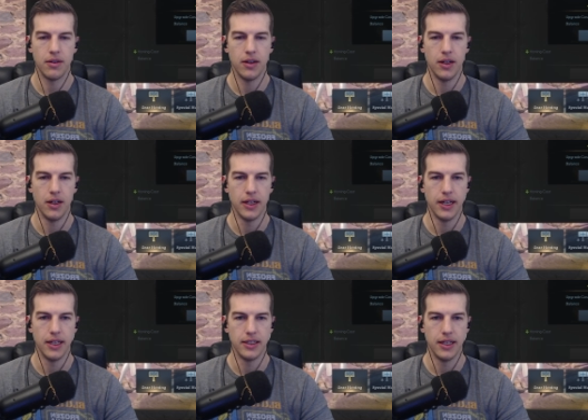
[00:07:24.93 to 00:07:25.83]
Uh,
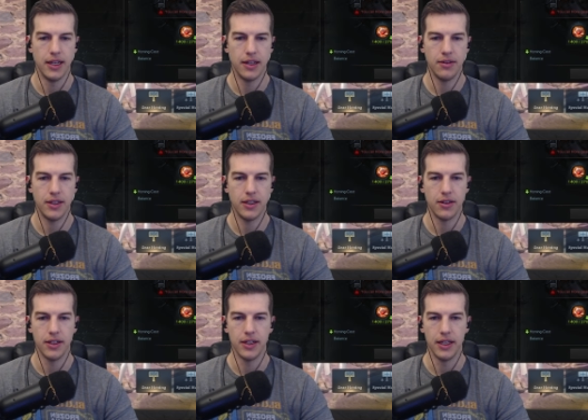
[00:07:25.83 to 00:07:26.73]
guys, yeah, I don't think
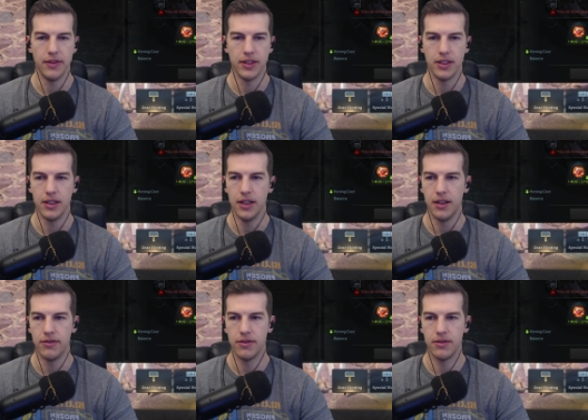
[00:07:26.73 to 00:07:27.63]
they're gonna give us
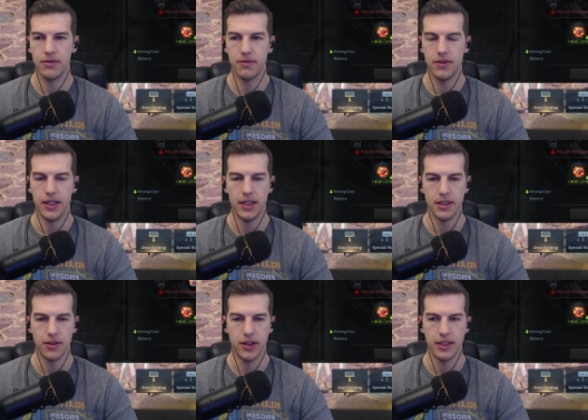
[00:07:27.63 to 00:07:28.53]
enough. That
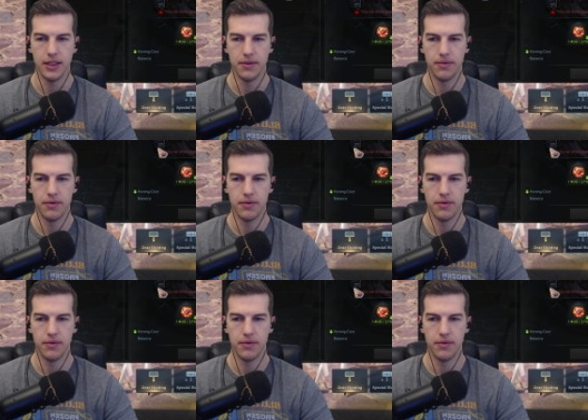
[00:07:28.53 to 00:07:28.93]
is crazy.